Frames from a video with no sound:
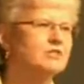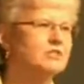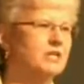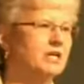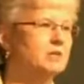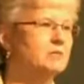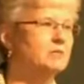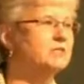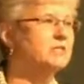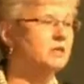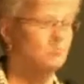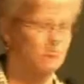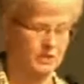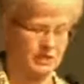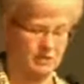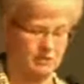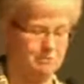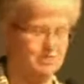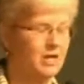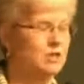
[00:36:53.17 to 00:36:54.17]
segments, and we
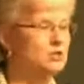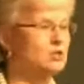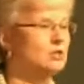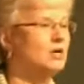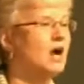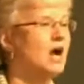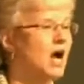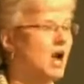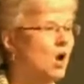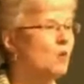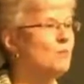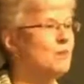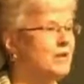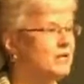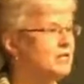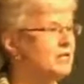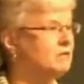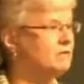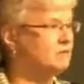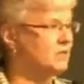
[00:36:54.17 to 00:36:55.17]
can measure how
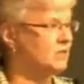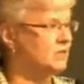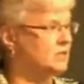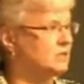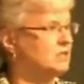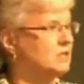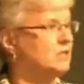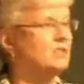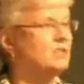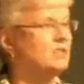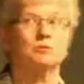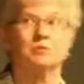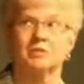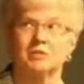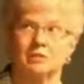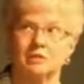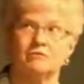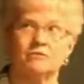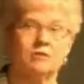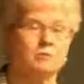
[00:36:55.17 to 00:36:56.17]
many of these
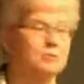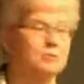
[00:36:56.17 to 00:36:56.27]
specific